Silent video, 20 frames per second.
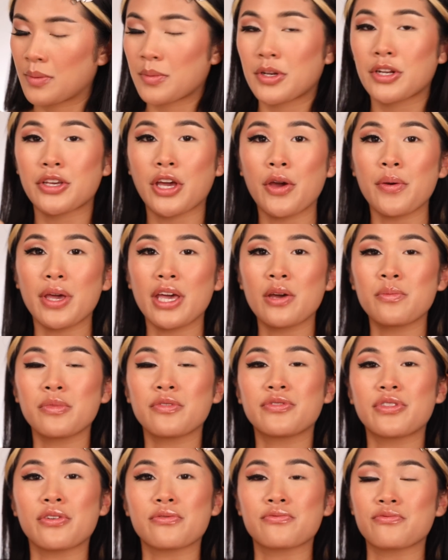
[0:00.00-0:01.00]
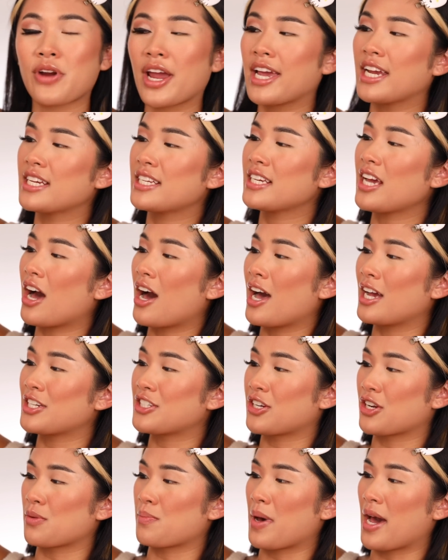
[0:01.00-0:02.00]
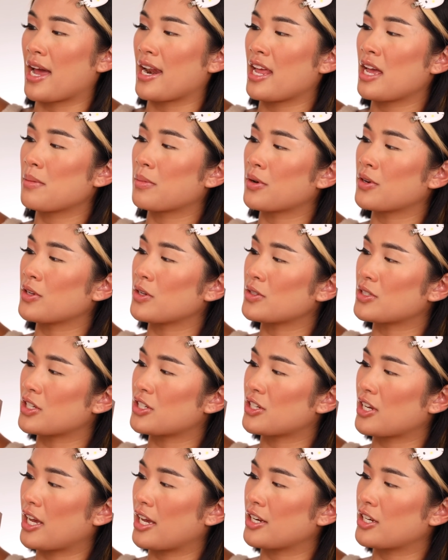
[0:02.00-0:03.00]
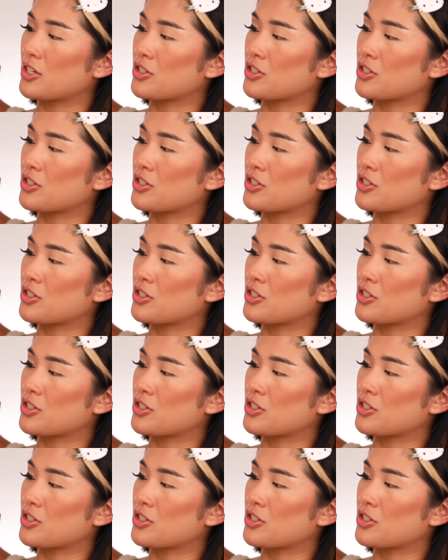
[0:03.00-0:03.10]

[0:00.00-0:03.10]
I'm gonna go in with the Rady eyeshadow palette. I'm gonna use the shade